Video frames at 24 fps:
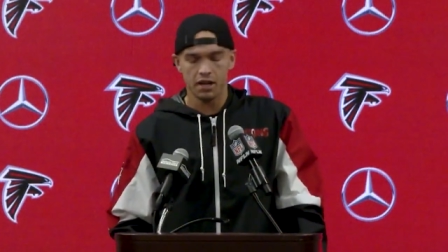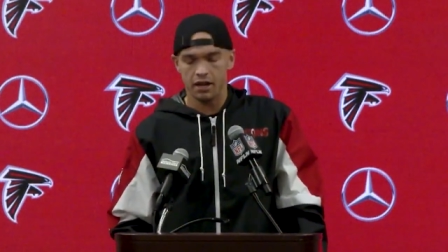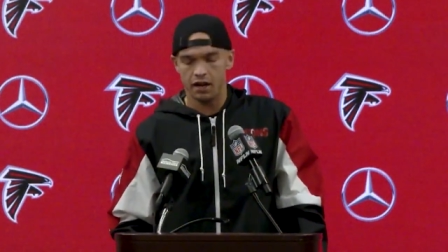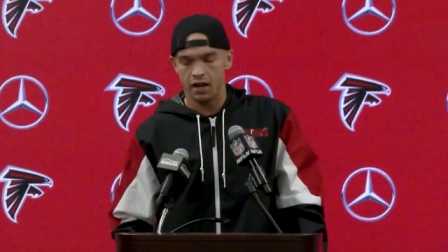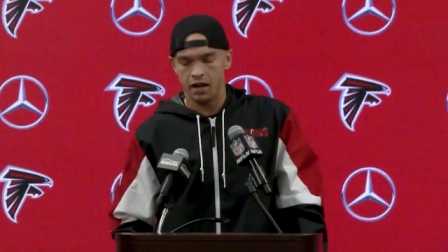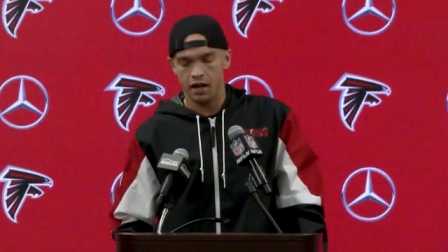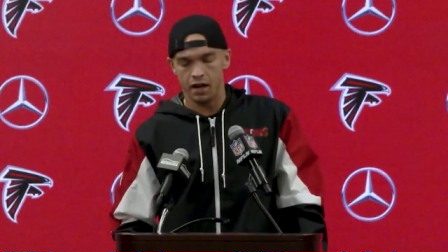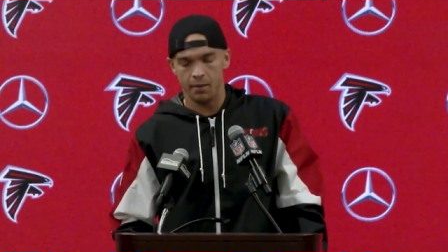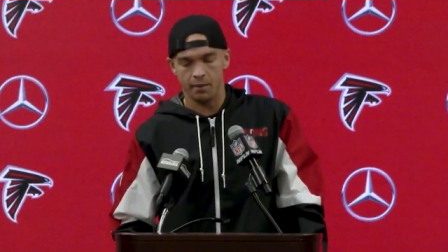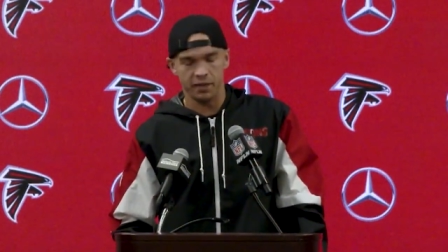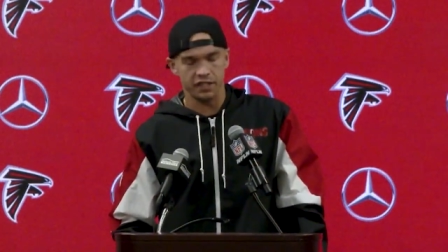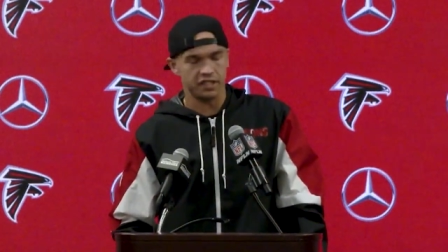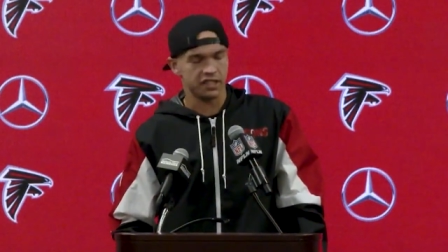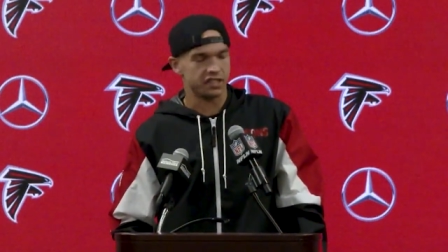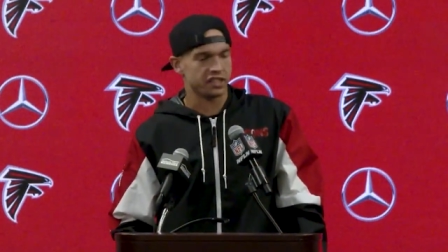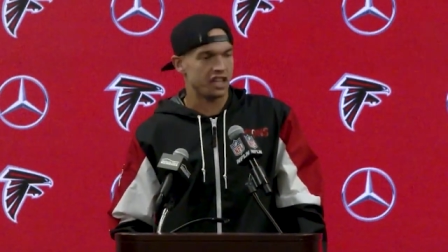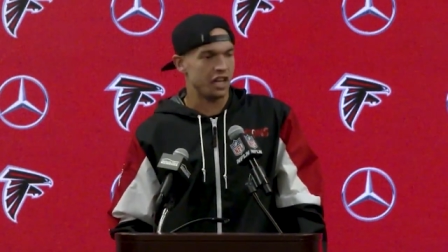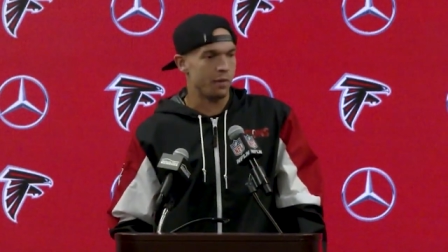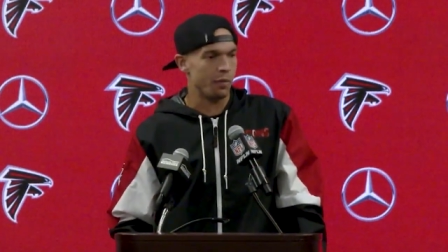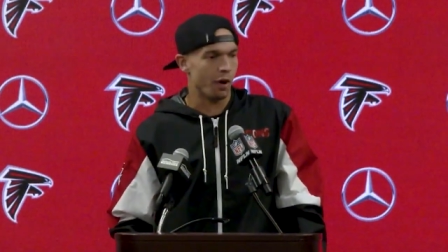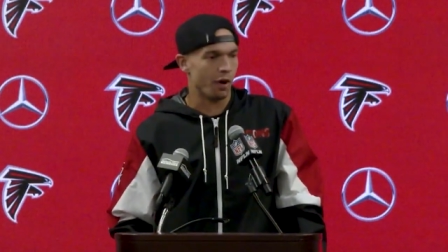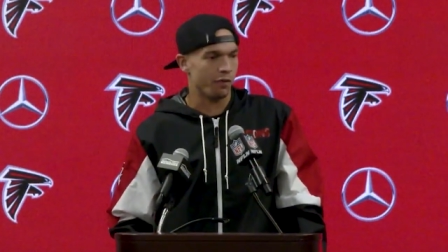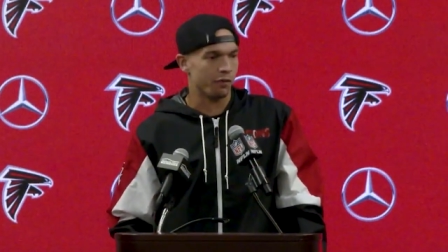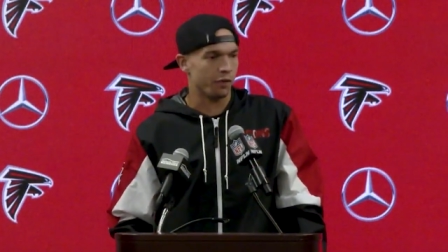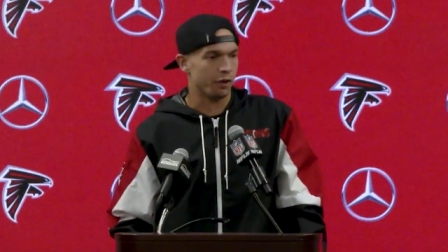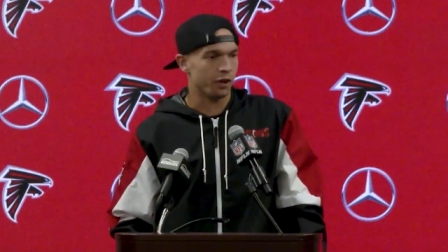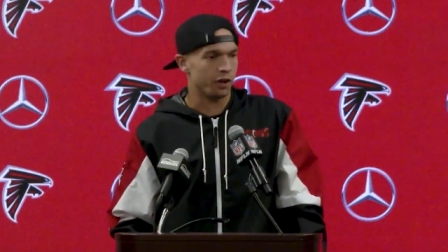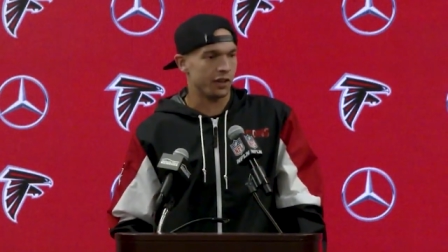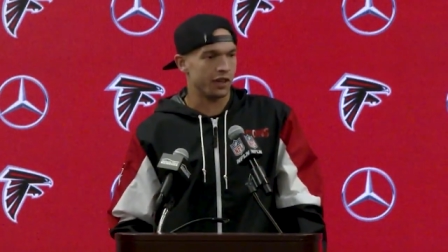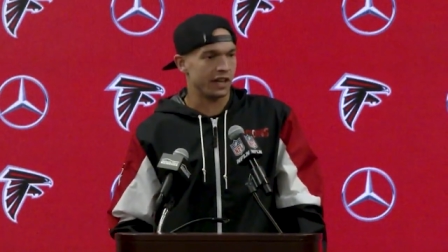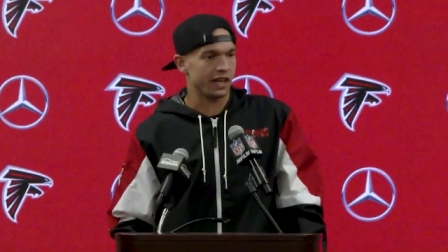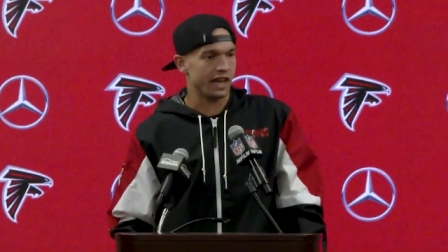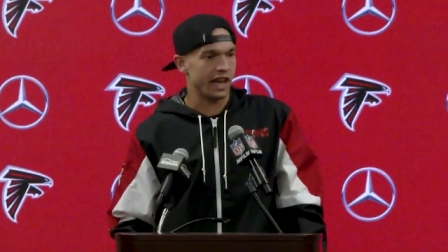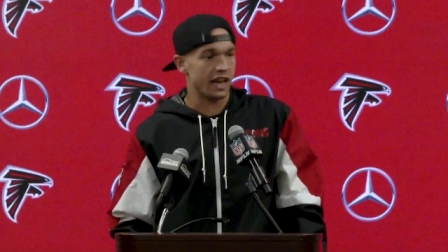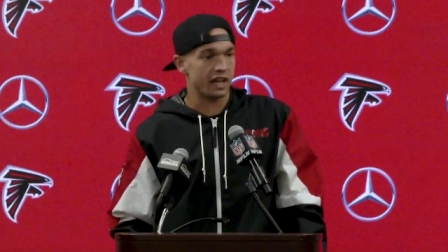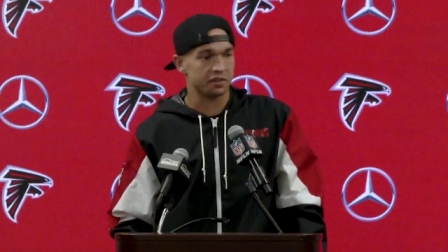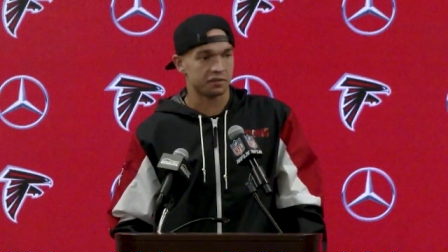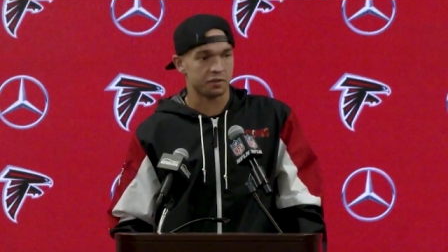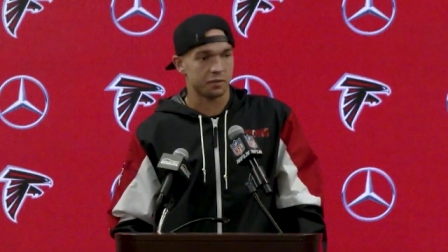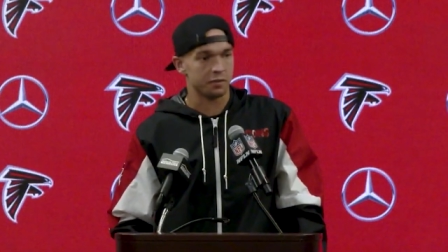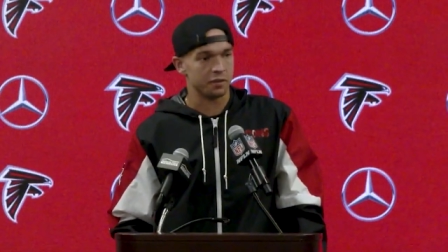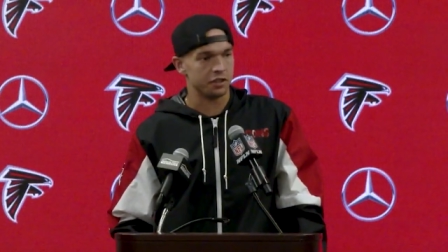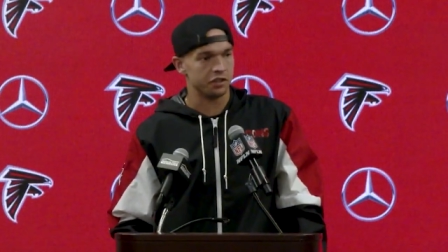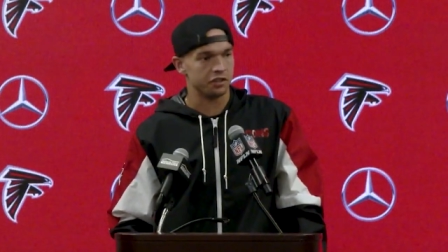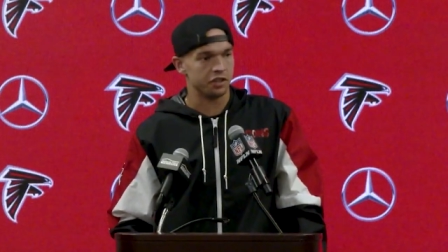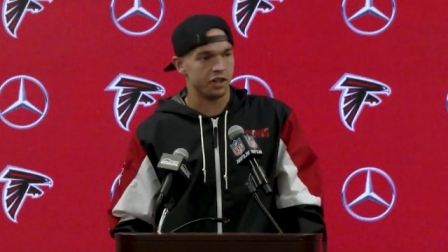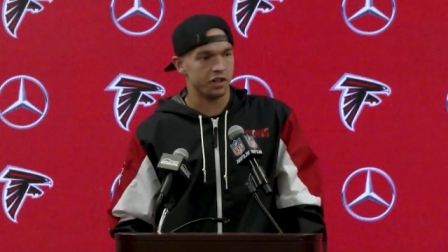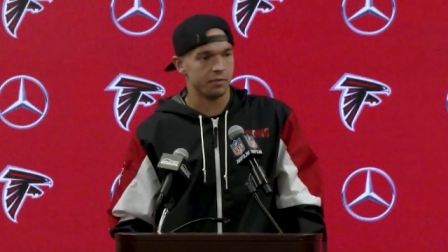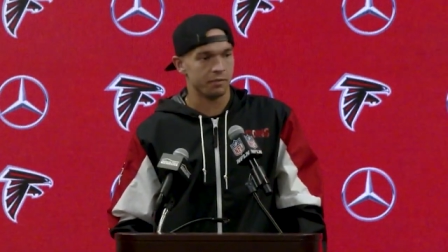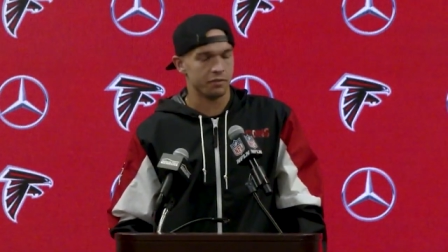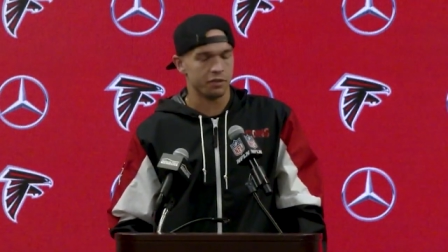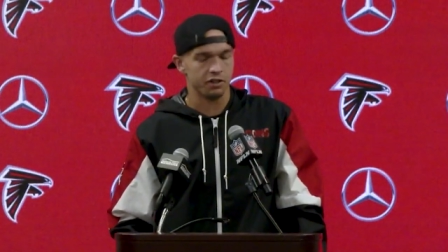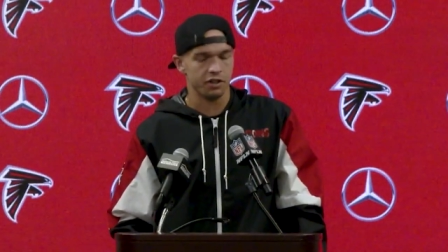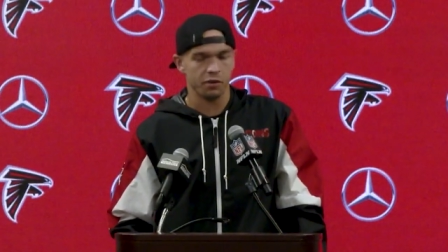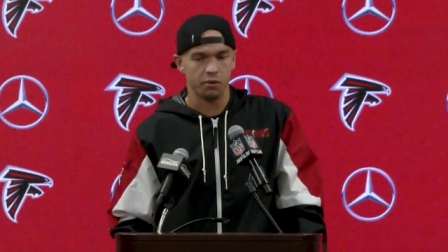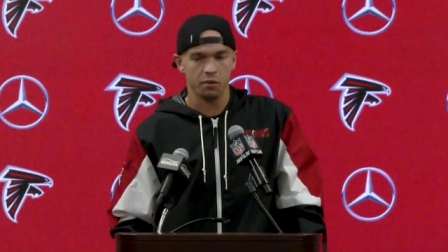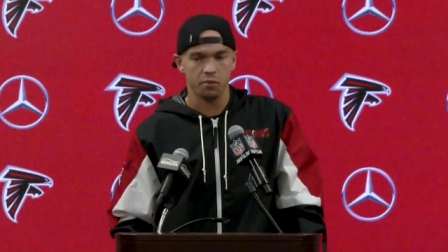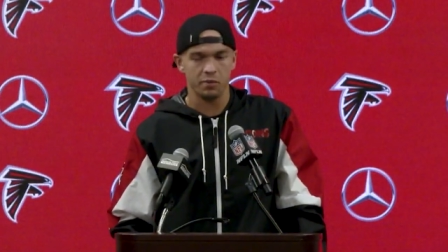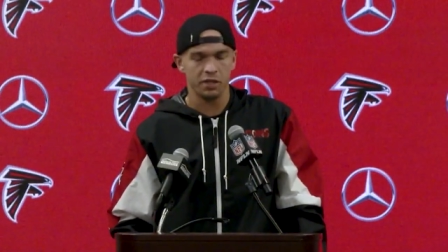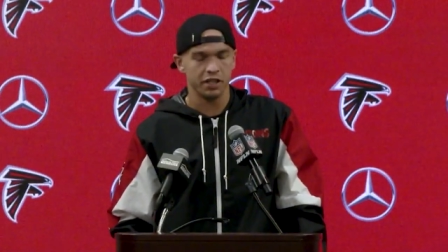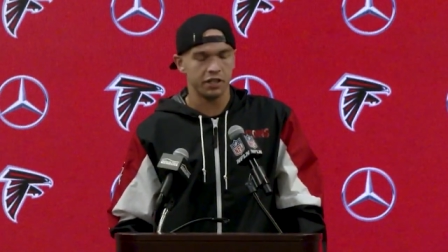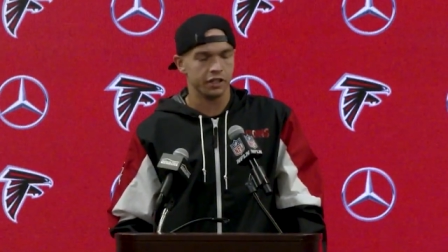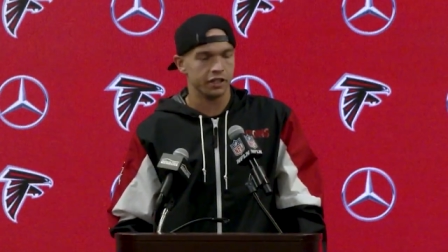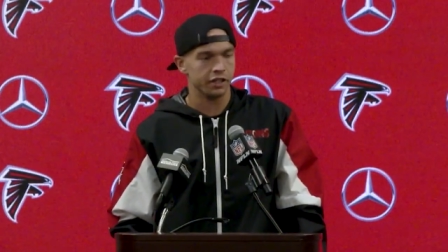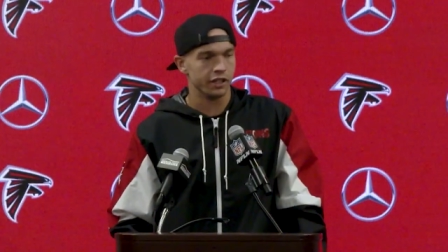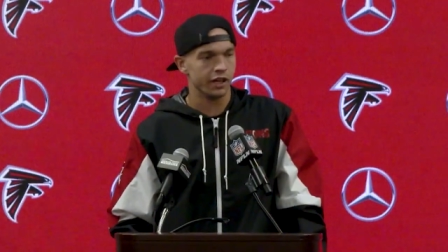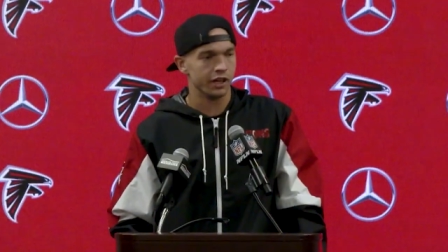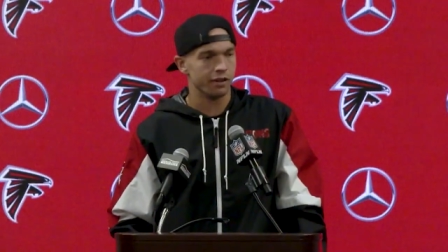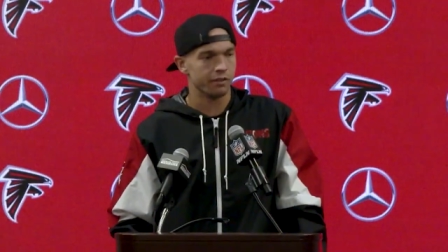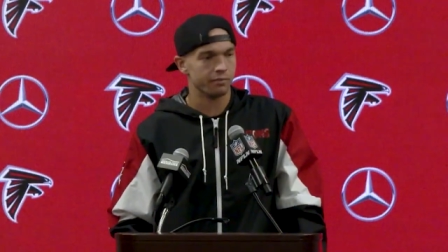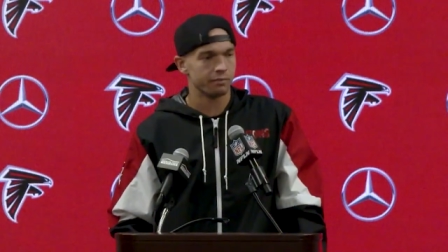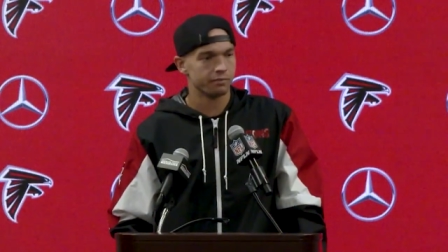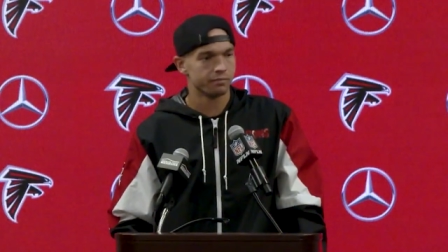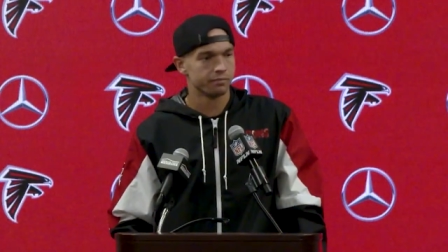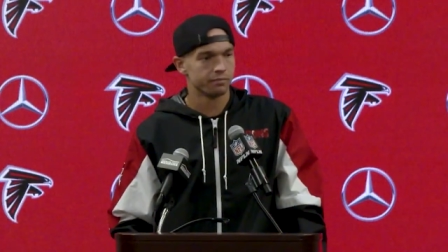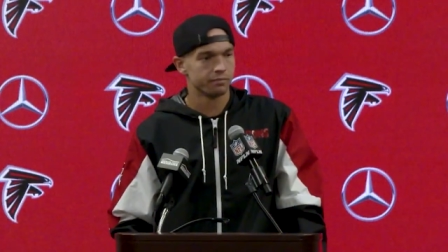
and just keep our foot on the gas from the jump, you know, we'll be good to go.